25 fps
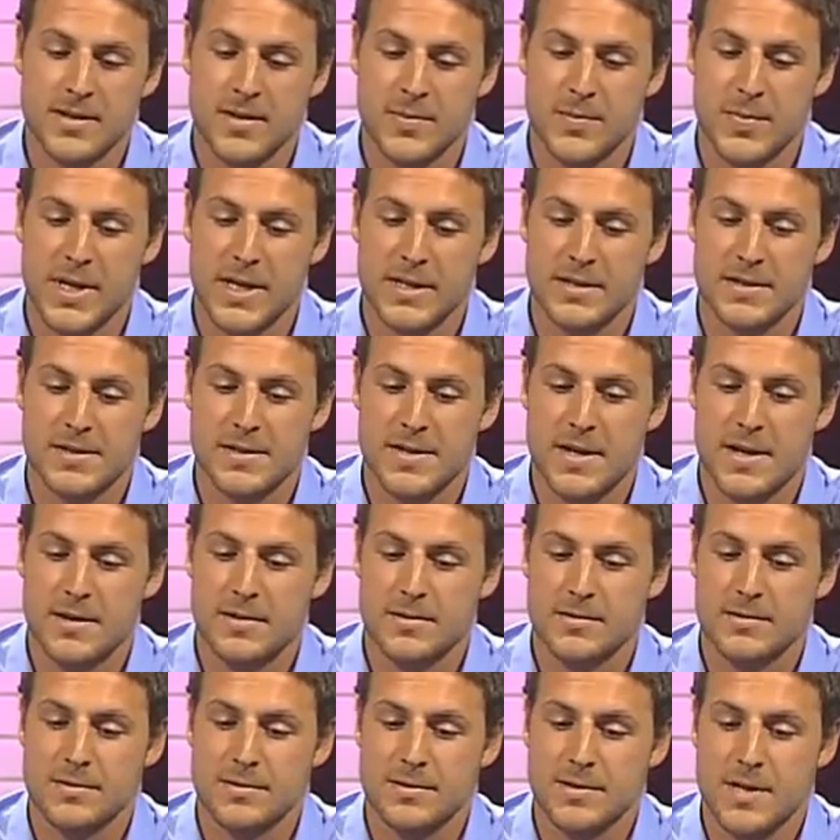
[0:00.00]
The Bain
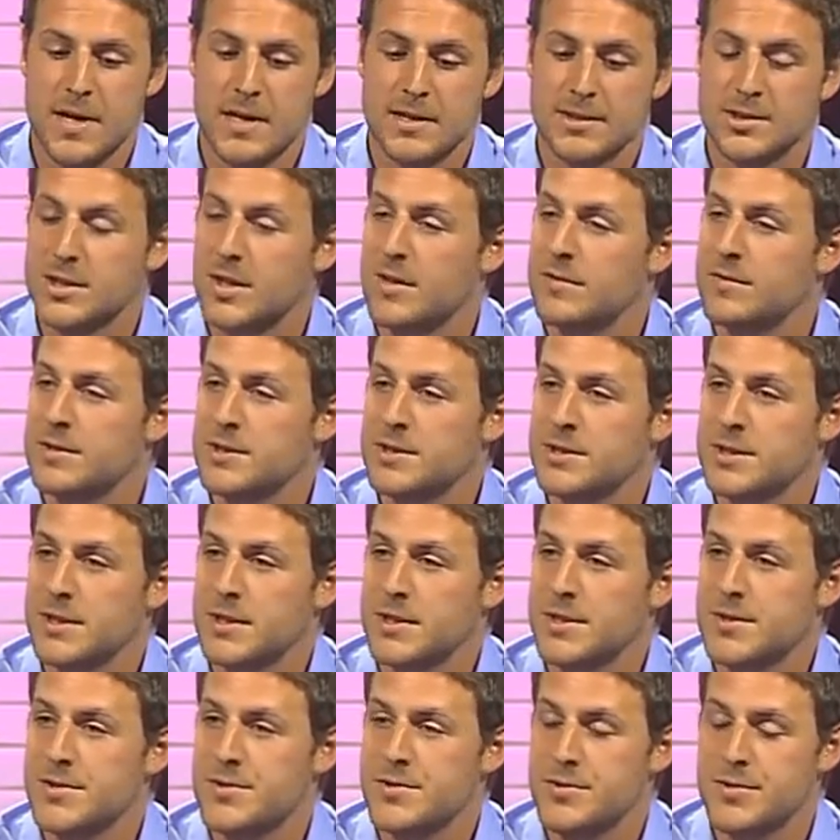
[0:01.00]
Sound shellfish
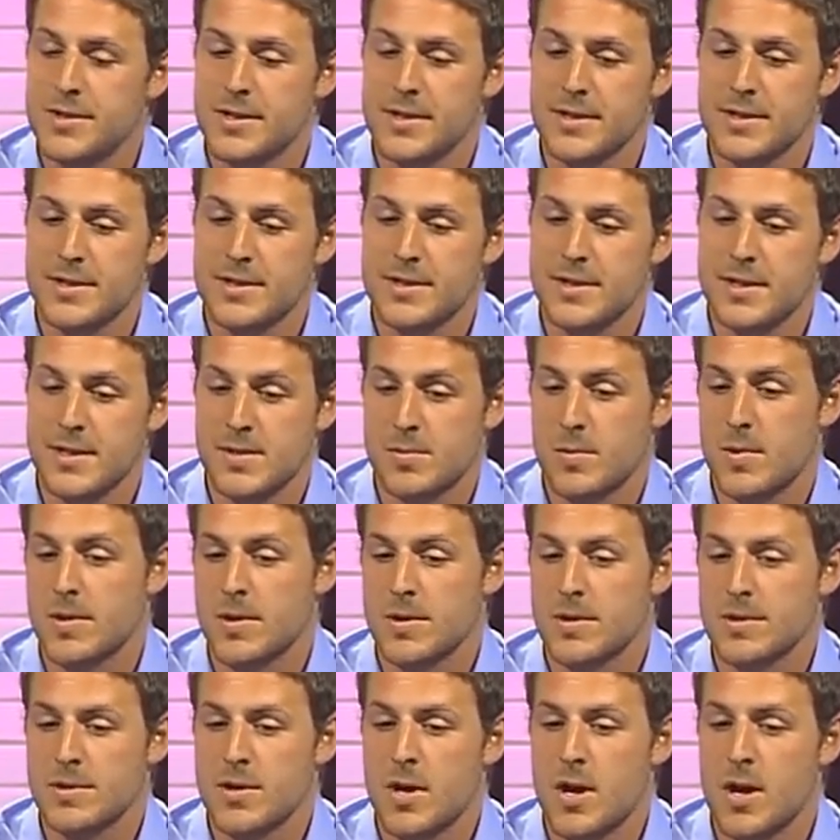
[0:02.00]
industry is one
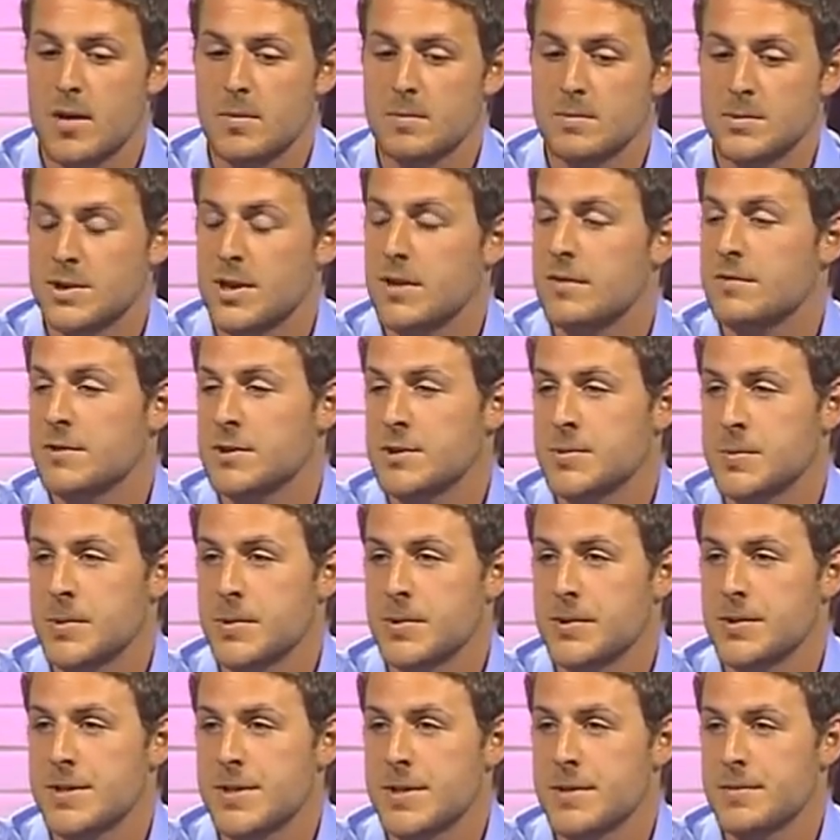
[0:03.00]
of the top shellfish
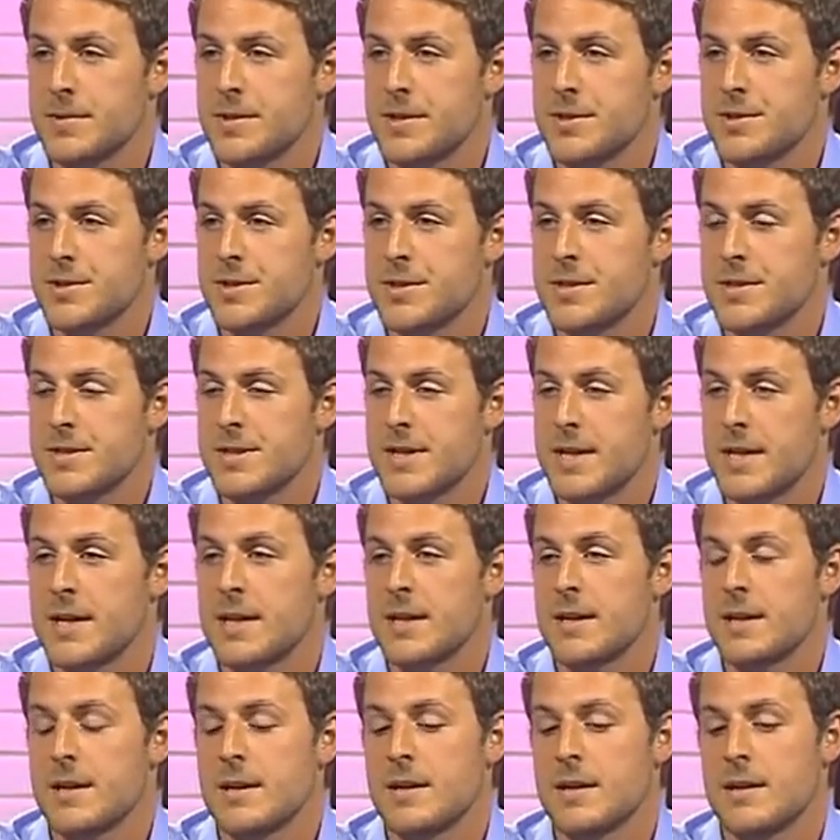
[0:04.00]
producing regions
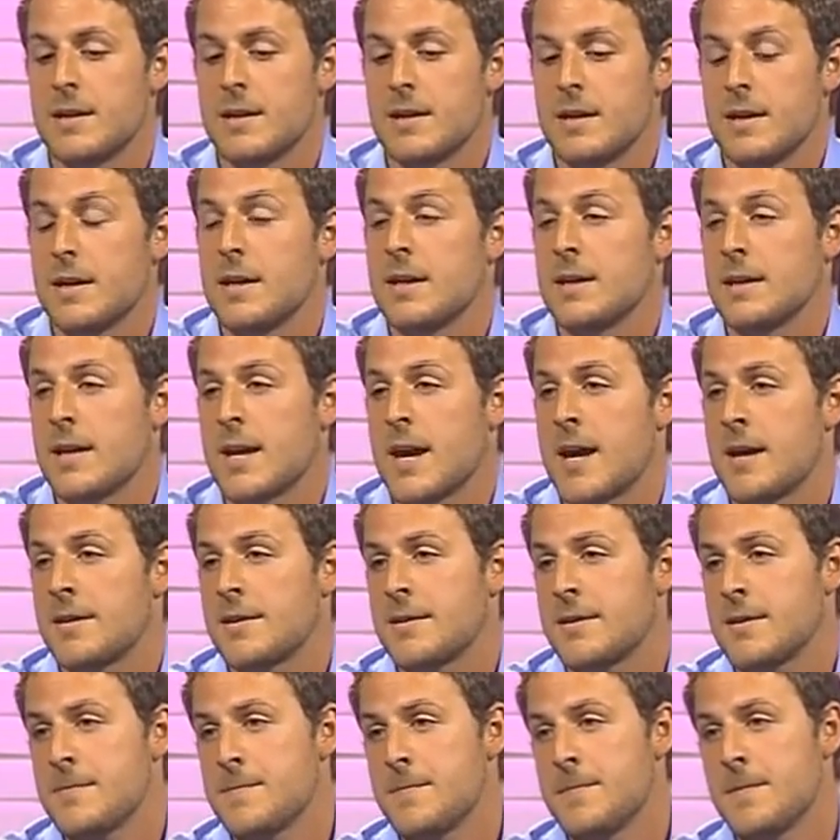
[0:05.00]
in
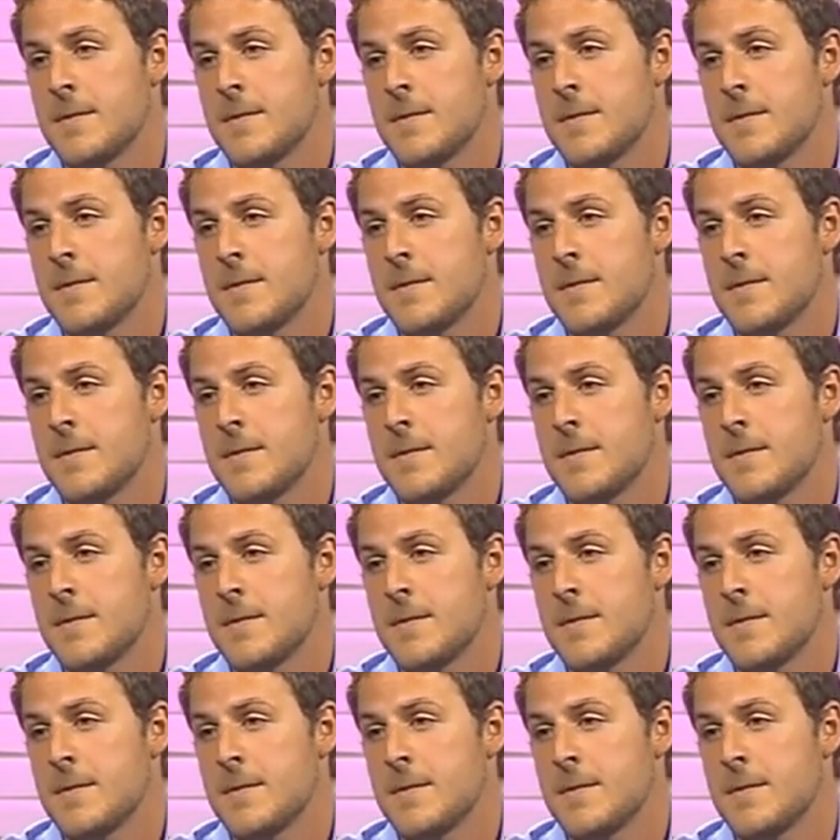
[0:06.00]
Canada.